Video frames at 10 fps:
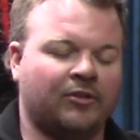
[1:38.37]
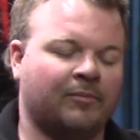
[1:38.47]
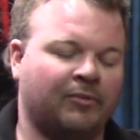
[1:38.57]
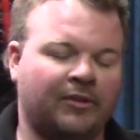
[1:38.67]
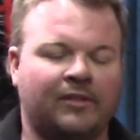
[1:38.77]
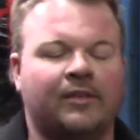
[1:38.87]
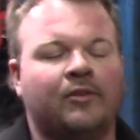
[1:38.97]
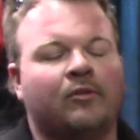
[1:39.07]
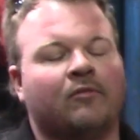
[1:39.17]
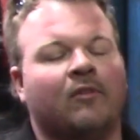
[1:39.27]
you could put this
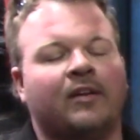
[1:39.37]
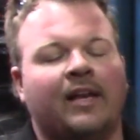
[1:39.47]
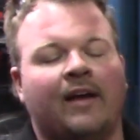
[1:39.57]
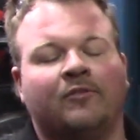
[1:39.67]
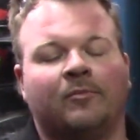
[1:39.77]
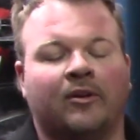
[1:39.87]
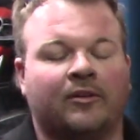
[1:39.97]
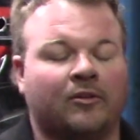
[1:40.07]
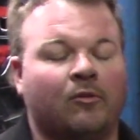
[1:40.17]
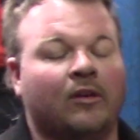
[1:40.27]
into it and run an
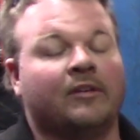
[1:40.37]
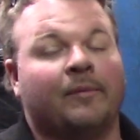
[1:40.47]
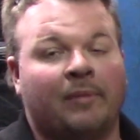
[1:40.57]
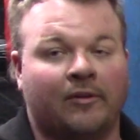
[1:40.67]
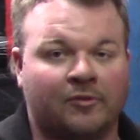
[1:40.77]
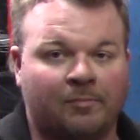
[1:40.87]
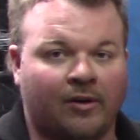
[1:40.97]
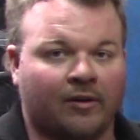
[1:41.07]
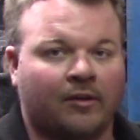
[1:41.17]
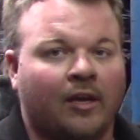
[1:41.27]
aftermarket coil, get better
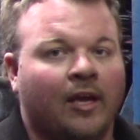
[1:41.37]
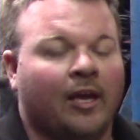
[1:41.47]
spark.